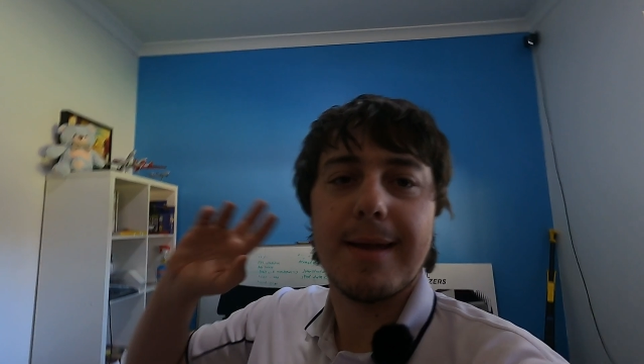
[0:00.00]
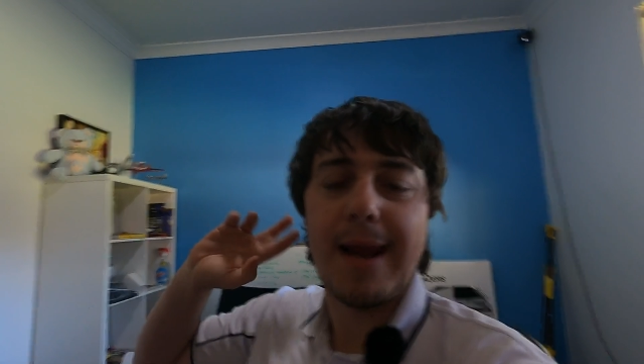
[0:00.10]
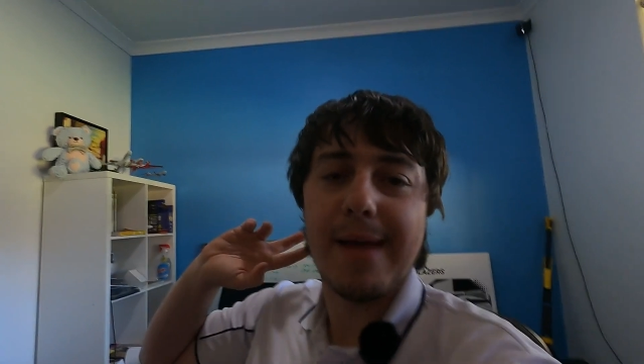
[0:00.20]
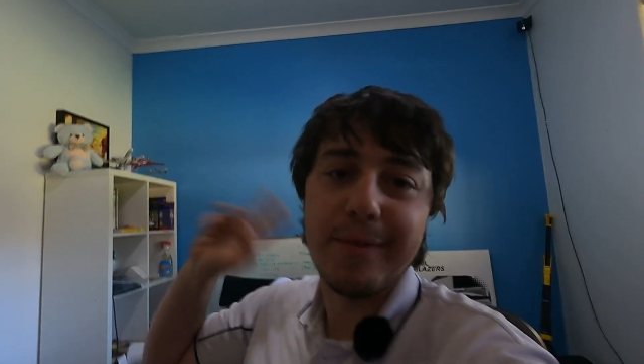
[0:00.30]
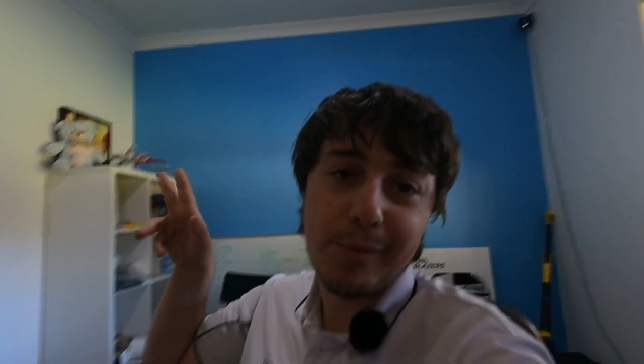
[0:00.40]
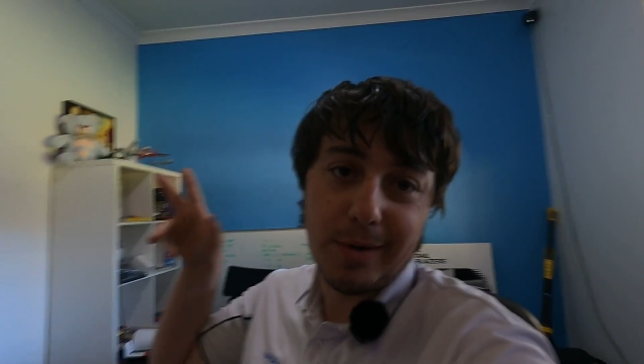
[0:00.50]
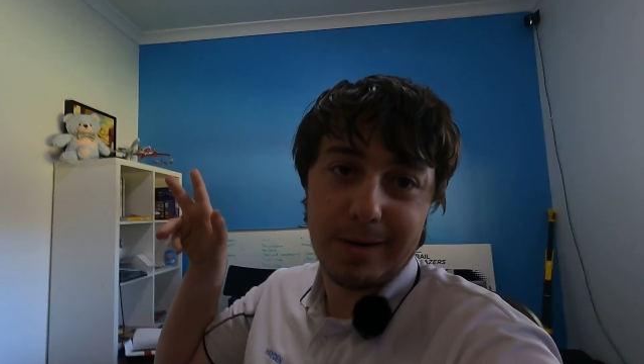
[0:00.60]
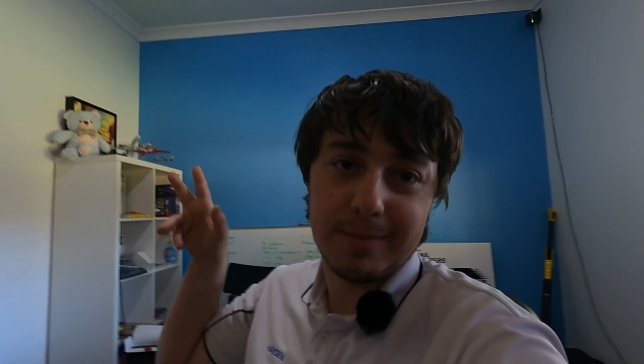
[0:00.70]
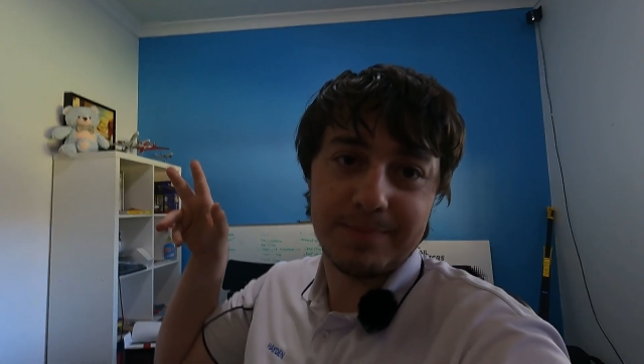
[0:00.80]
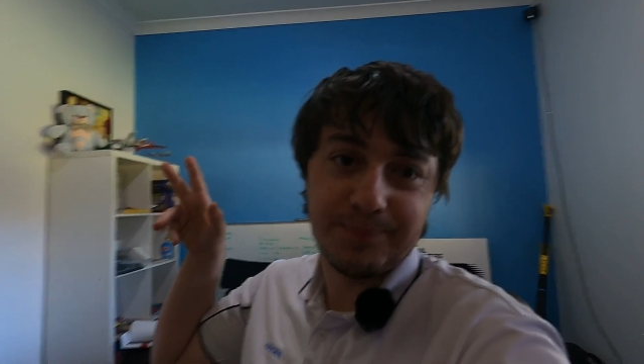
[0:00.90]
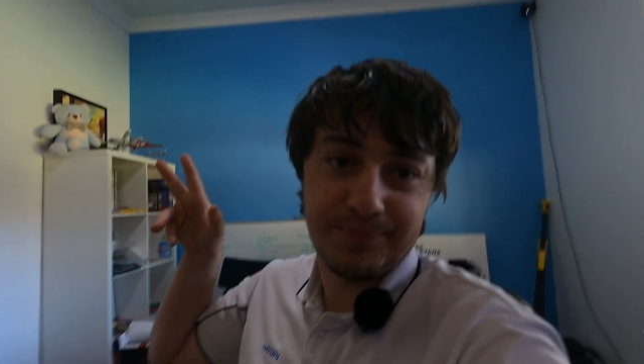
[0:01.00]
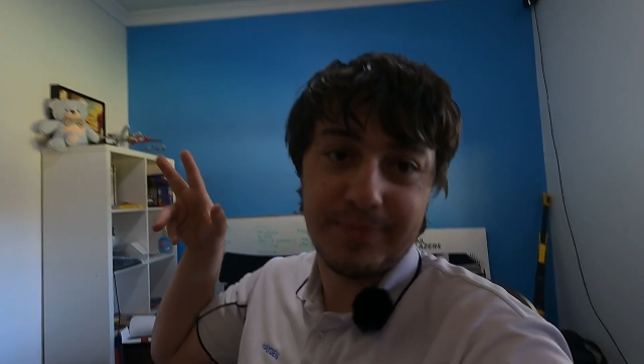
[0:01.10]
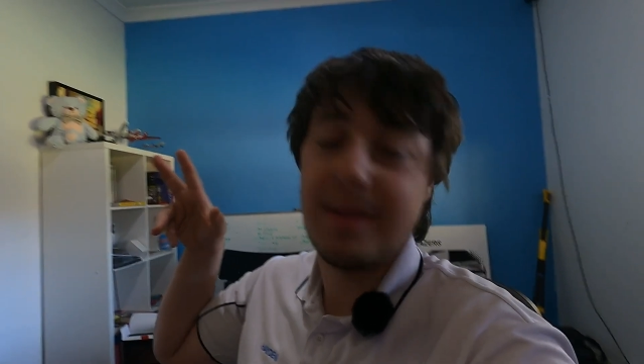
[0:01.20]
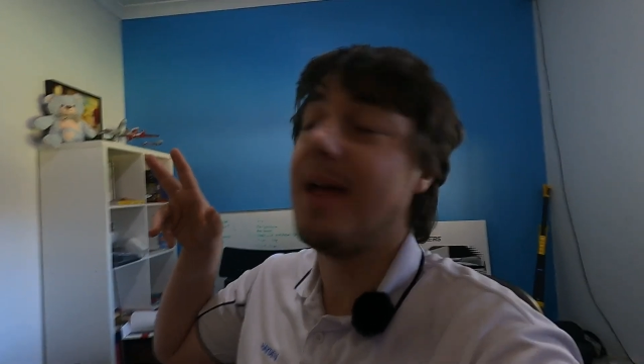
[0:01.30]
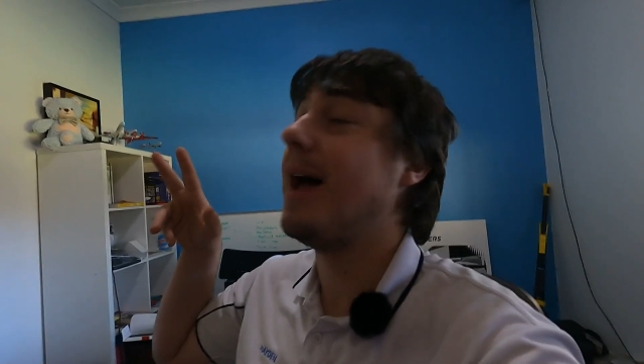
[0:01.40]
G'day everyone,
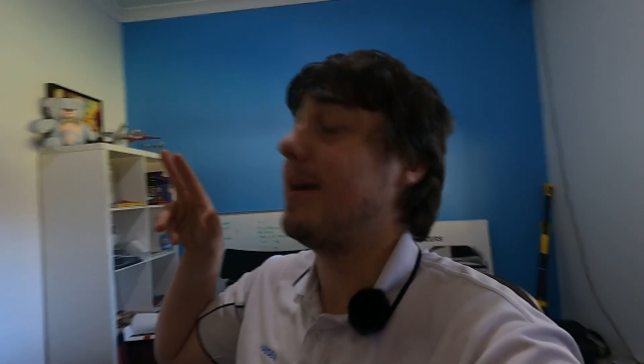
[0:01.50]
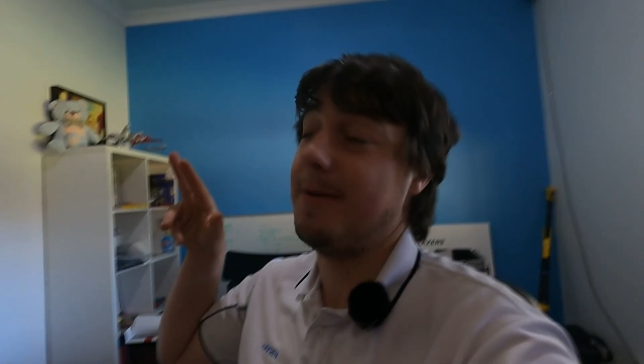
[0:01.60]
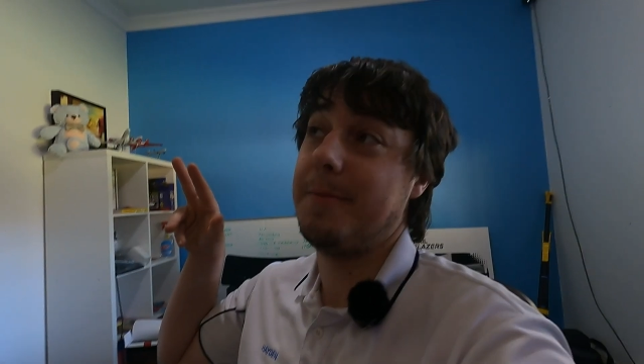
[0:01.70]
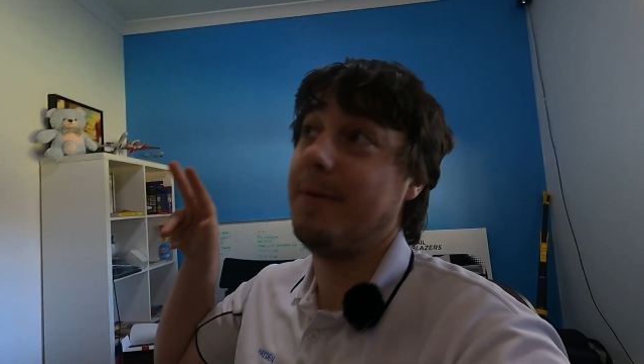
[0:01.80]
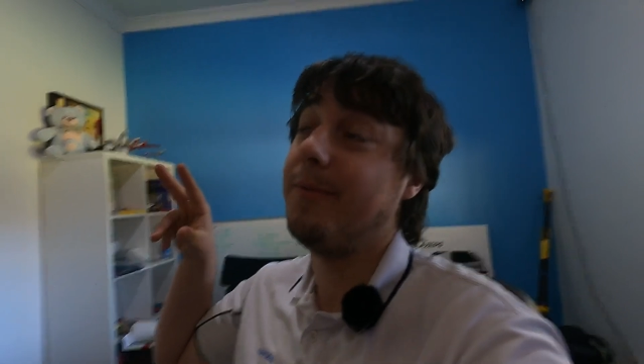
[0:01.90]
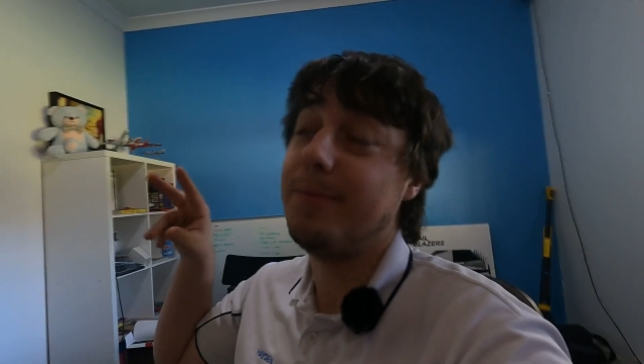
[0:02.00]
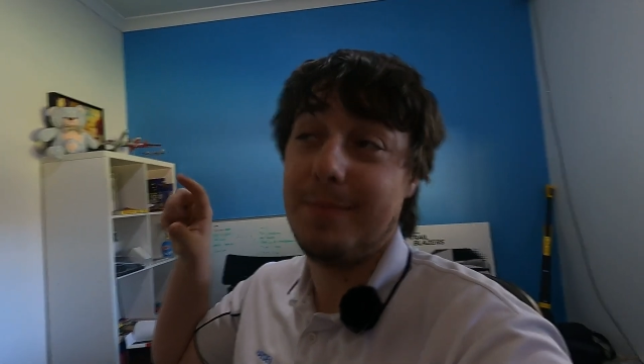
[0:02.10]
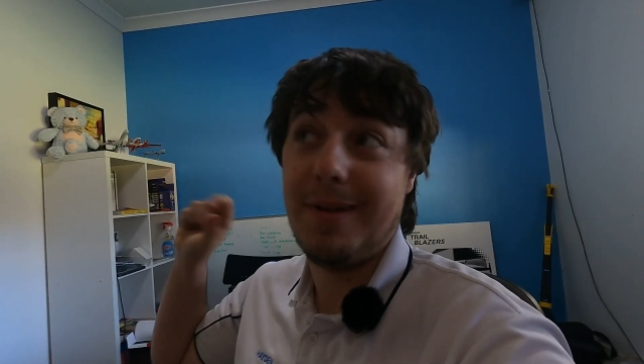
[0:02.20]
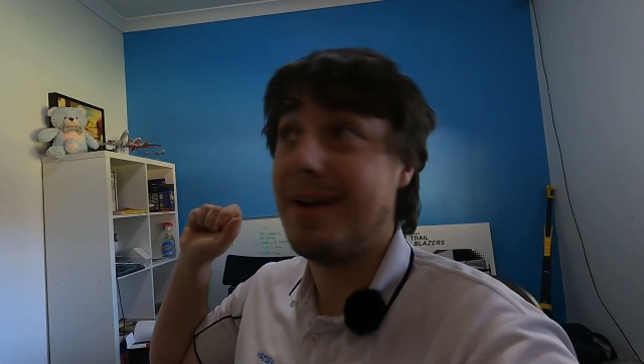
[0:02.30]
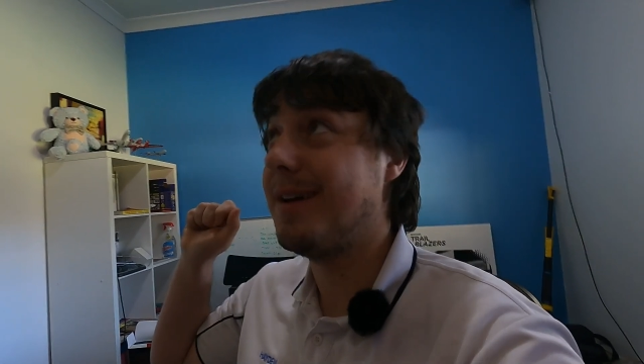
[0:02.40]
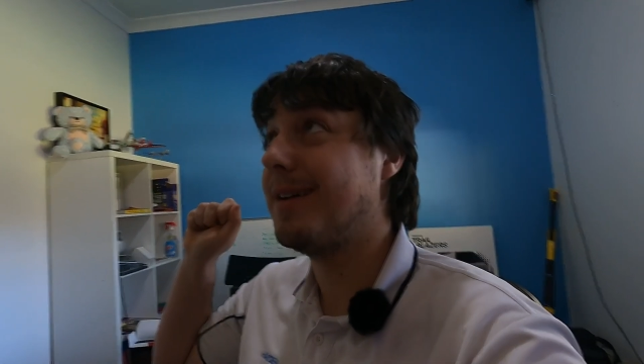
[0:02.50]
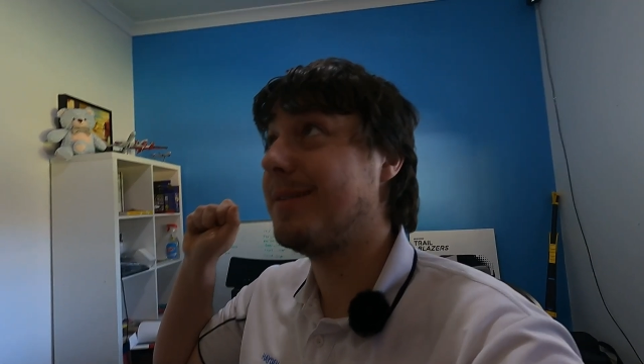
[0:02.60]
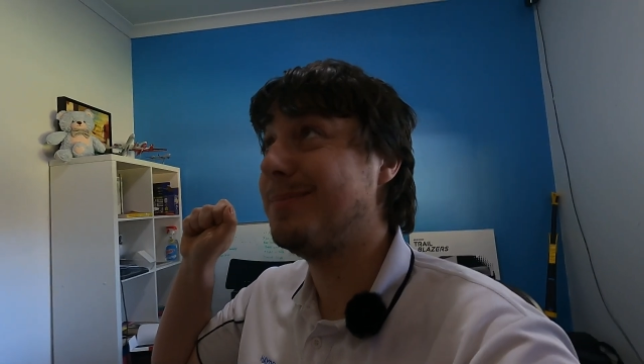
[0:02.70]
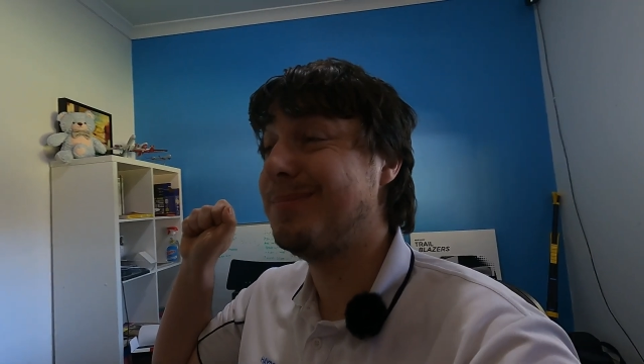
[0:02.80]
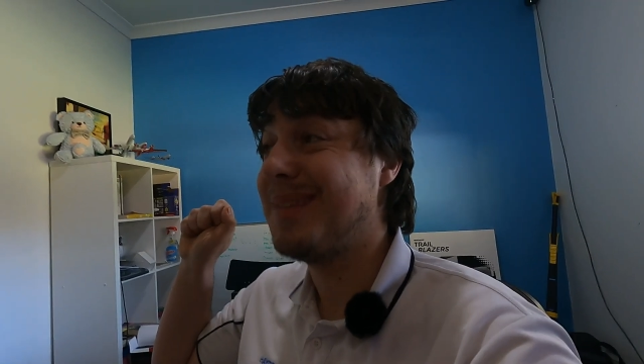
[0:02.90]
uh,
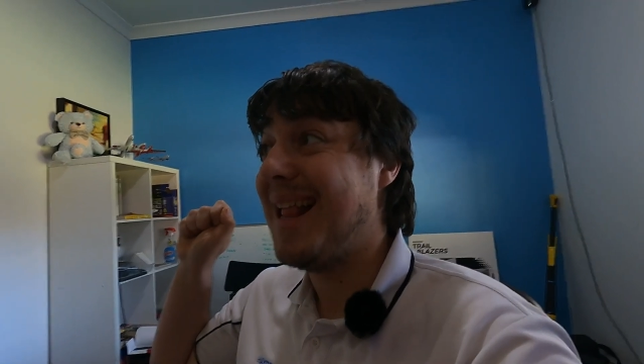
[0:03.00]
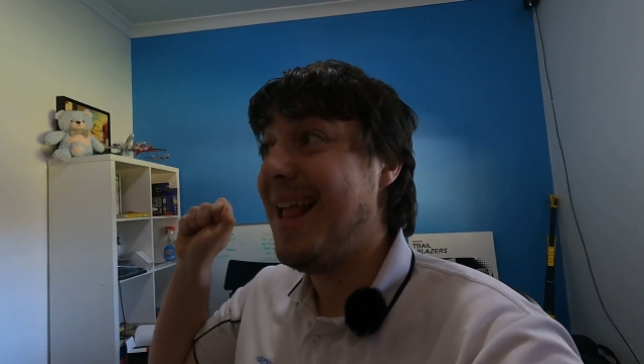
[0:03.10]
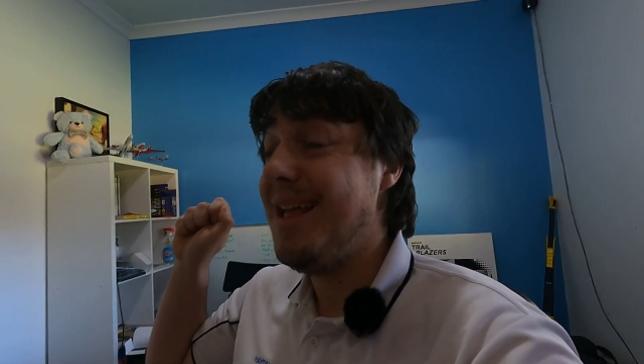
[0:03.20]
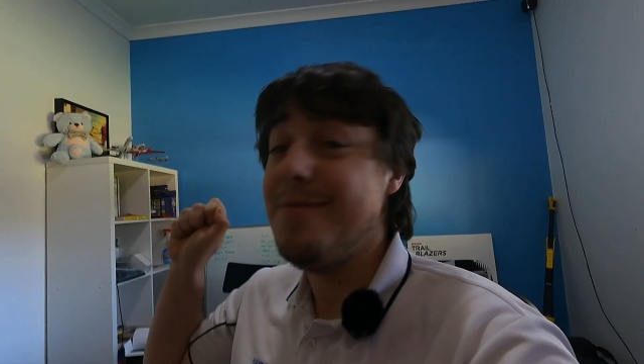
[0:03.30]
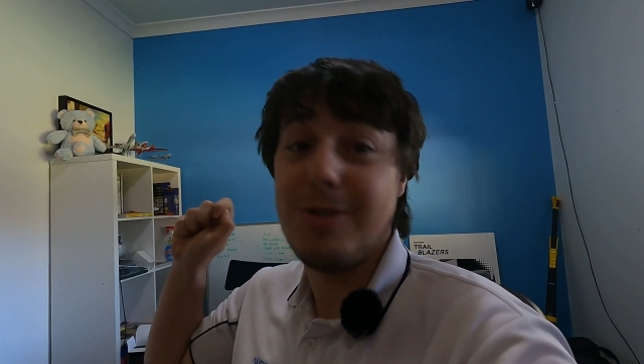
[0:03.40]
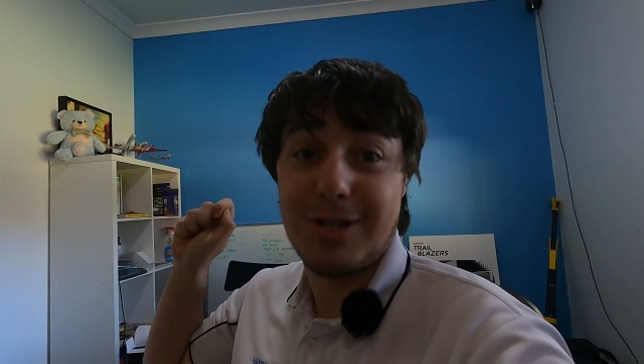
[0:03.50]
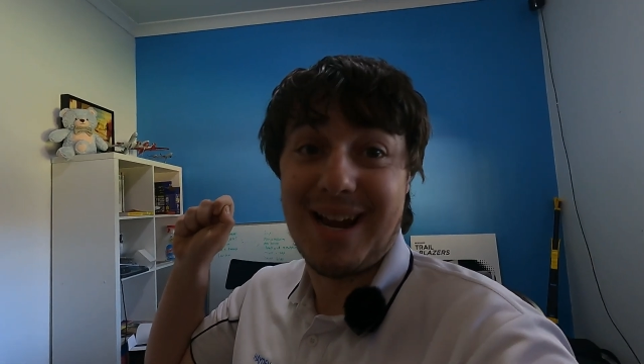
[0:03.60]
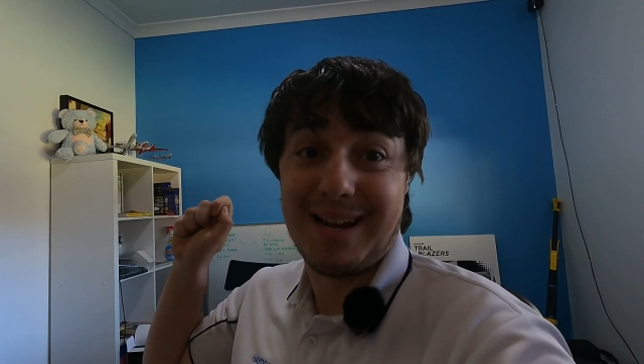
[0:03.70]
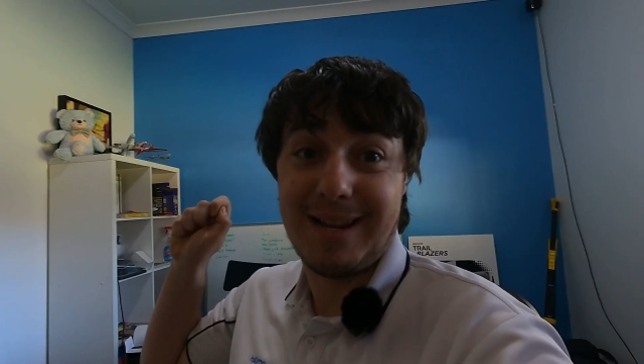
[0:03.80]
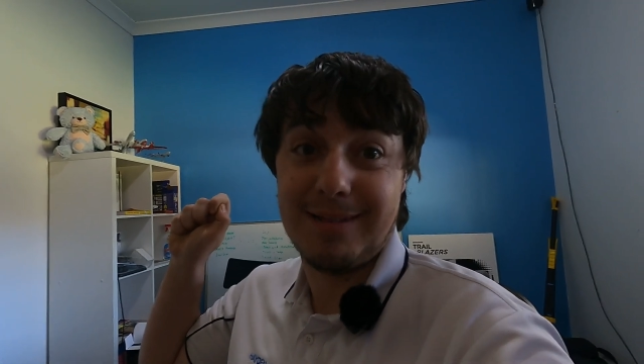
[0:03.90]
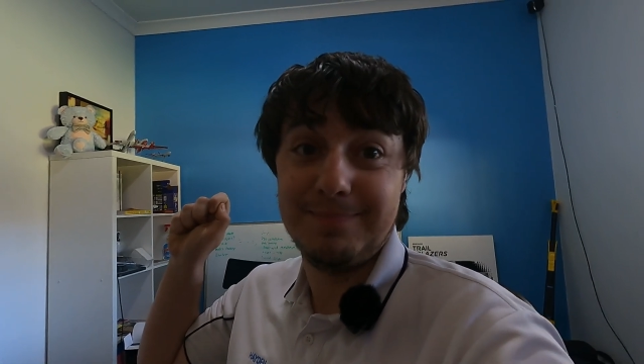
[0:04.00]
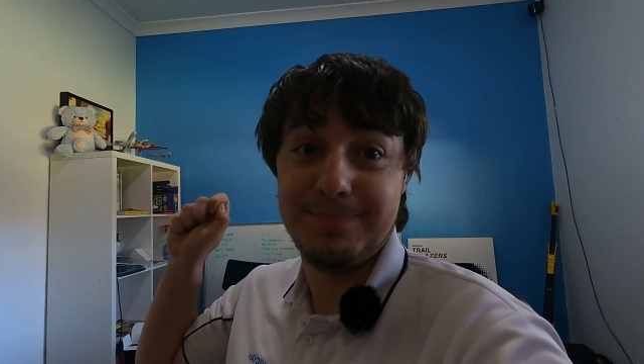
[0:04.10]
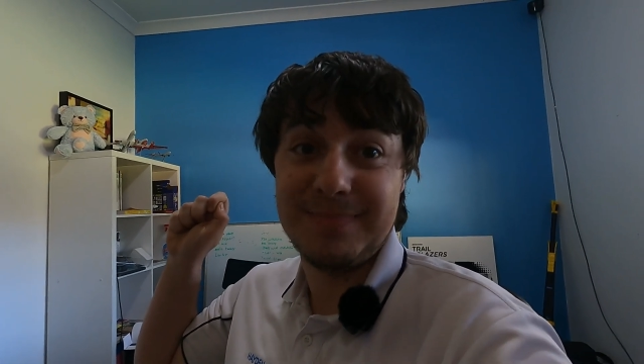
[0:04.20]
um, Future Hayden here.